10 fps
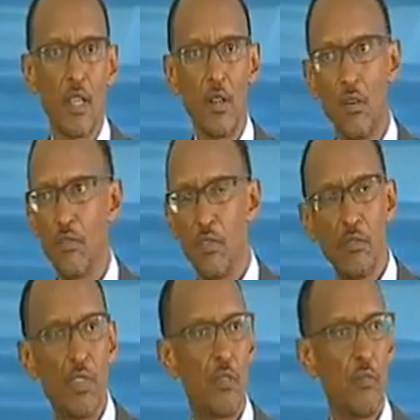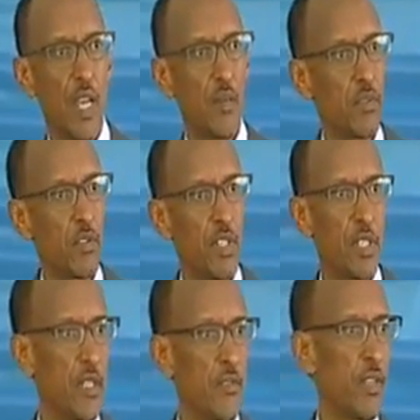no, for me, my approach
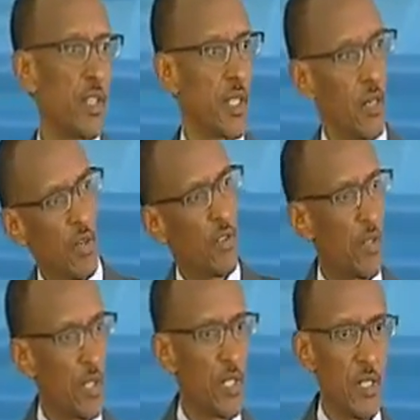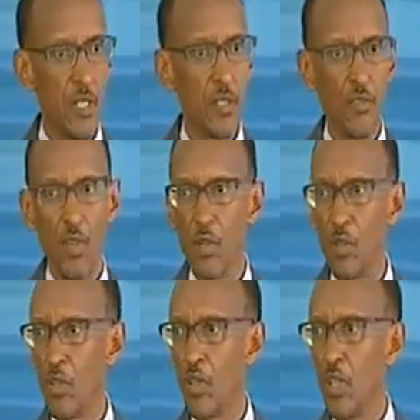is different. I want to arrest this
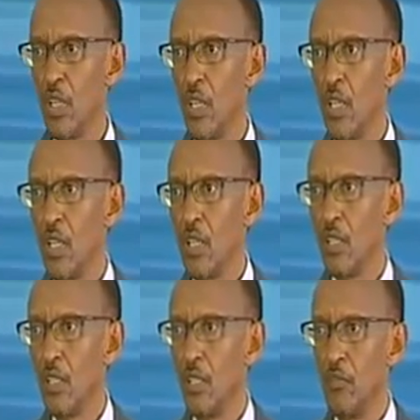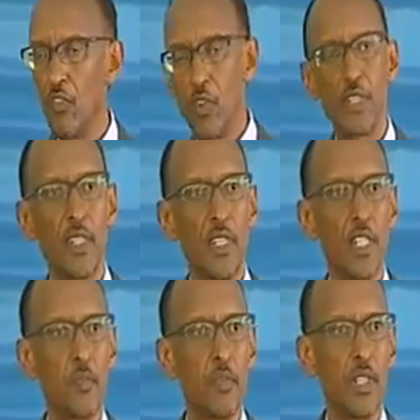fellow for
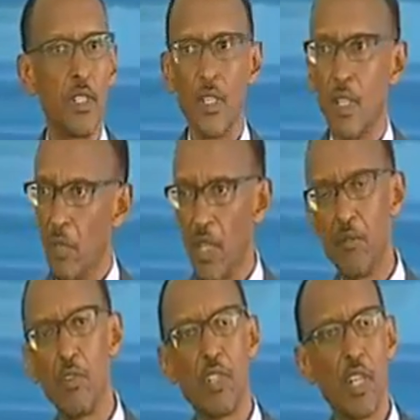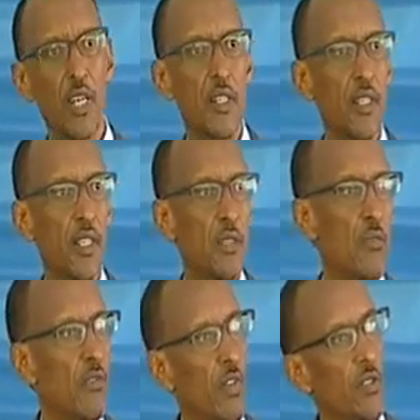indiscipline, but I'm not handing
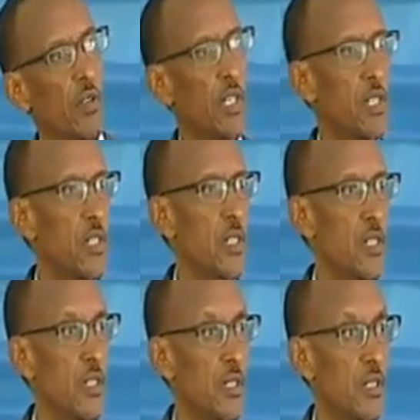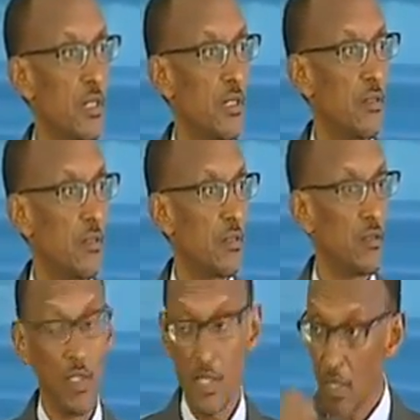him over to ICC.
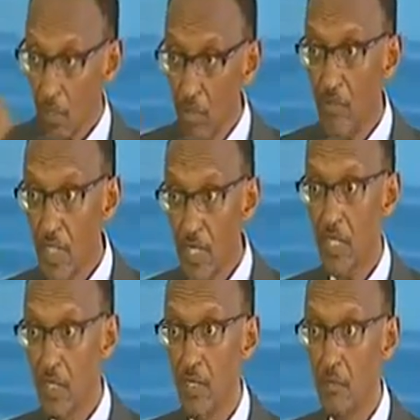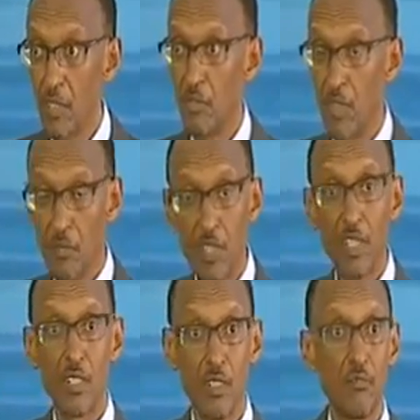This is a conversation. I'm
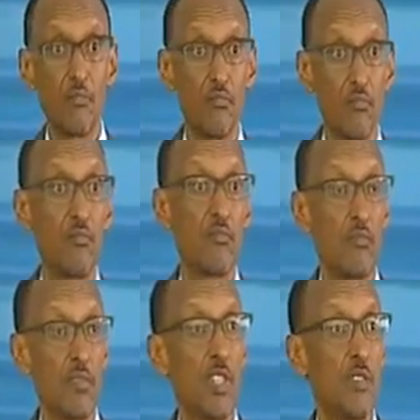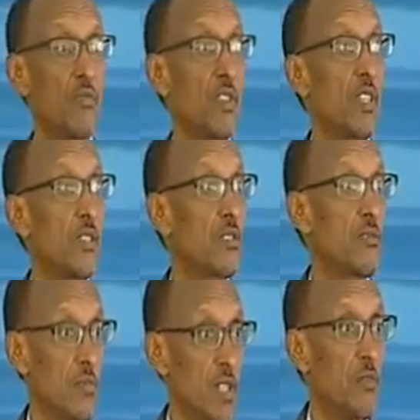just revealing
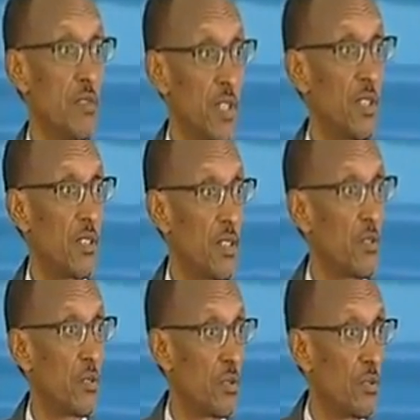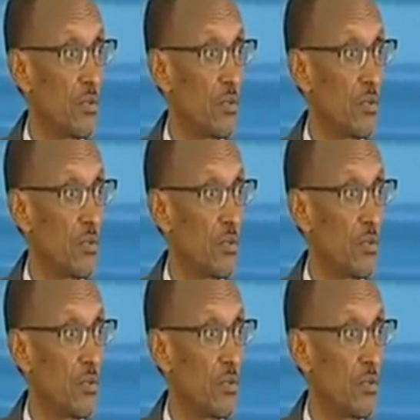some secrets to you.